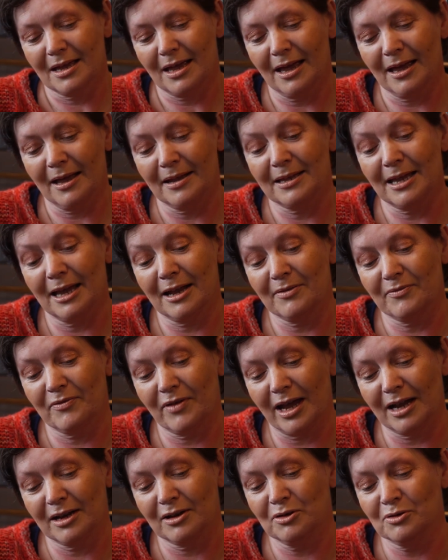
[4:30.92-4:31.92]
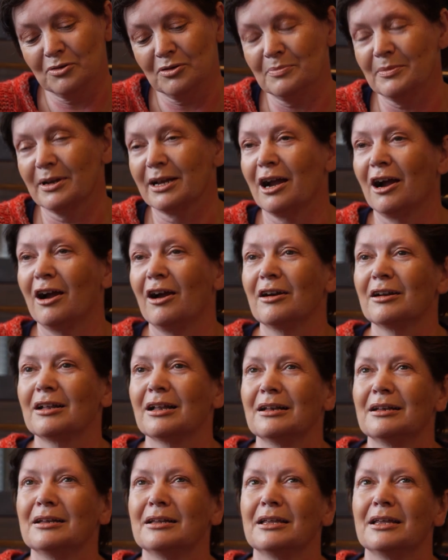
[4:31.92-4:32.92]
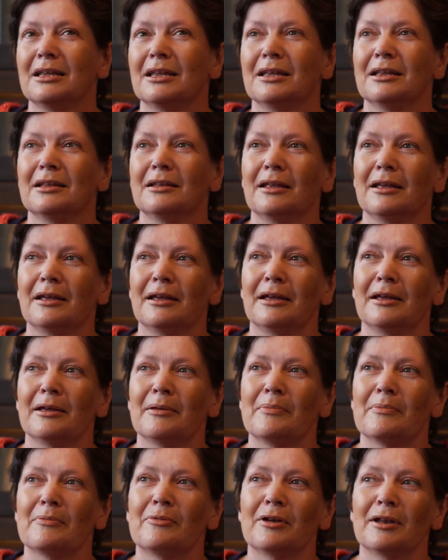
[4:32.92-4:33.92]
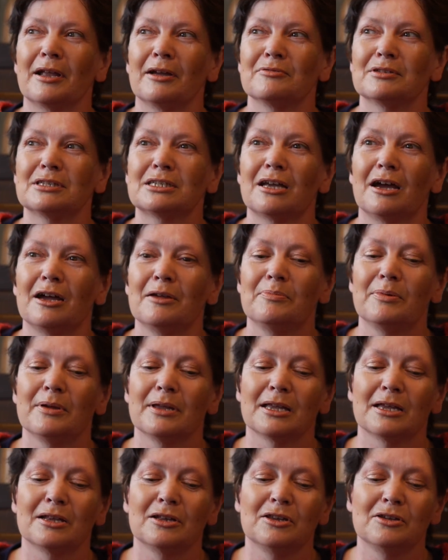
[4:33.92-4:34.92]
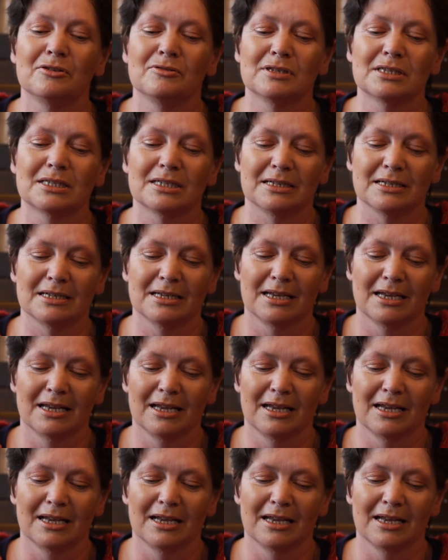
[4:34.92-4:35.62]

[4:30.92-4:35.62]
And then Van Hool McCardle, when I was typing in Houston,